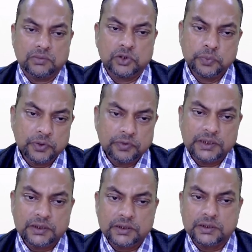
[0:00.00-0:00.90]

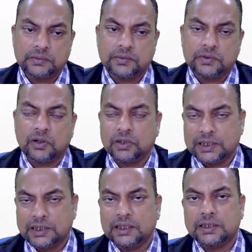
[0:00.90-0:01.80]
supervisors or
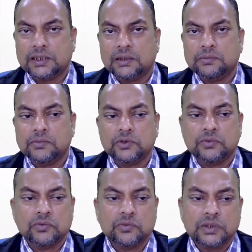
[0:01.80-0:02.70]
technical staff,
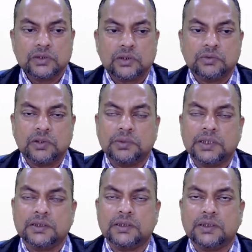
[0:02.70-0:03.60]
what sort of
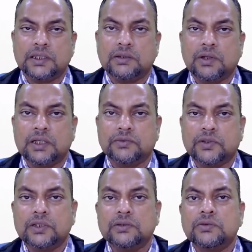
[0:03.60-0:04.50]
competences are required
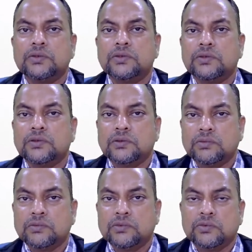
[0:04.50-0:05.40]
for
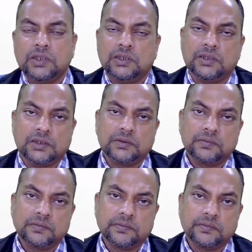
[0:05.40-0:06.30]
workers.